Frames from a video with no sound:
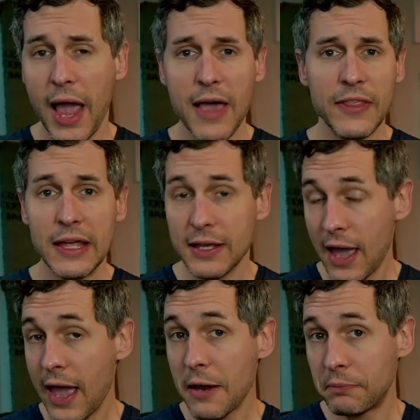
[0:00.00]
and they
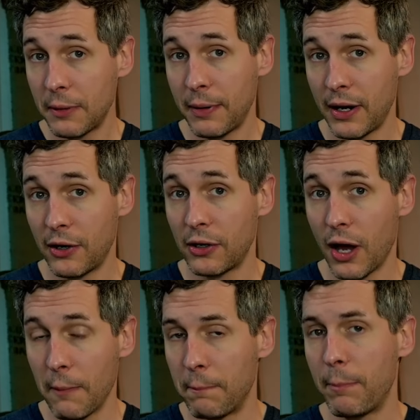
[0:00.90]
can prepare
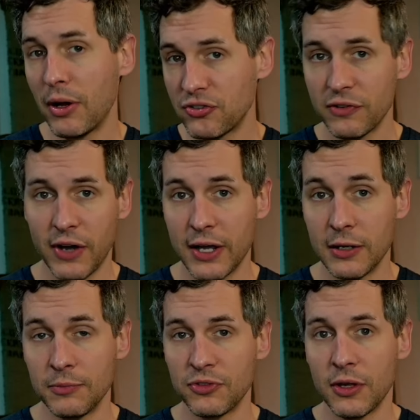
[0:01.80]
a bunch of
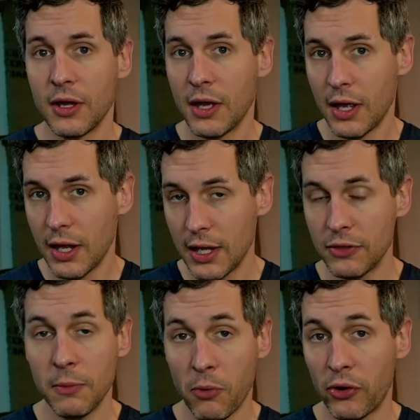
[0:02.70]
items
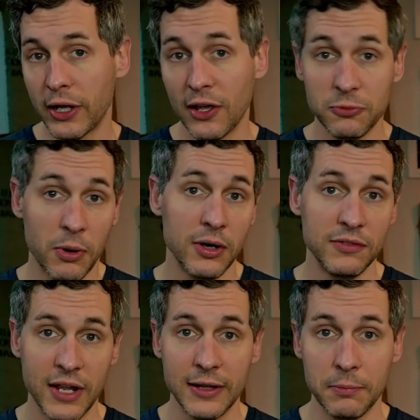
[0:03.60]
in the morning as part of
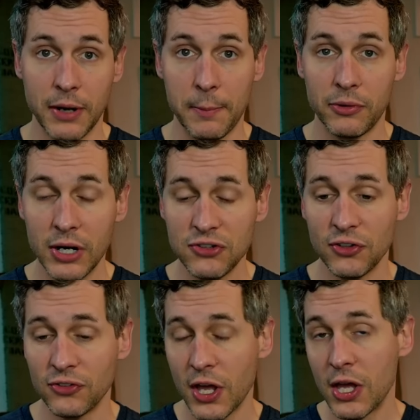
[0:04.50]
daily
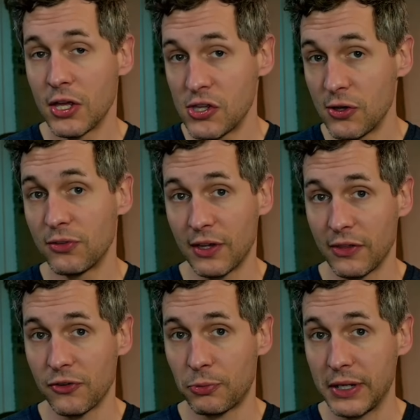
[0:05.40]
preparations using
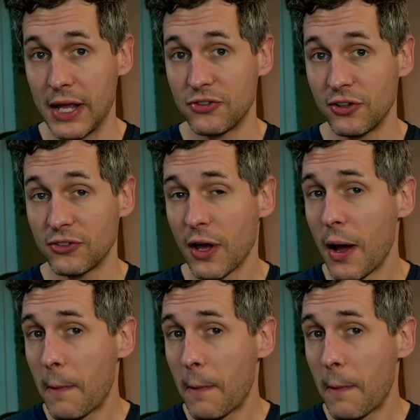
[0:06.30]
these reagents,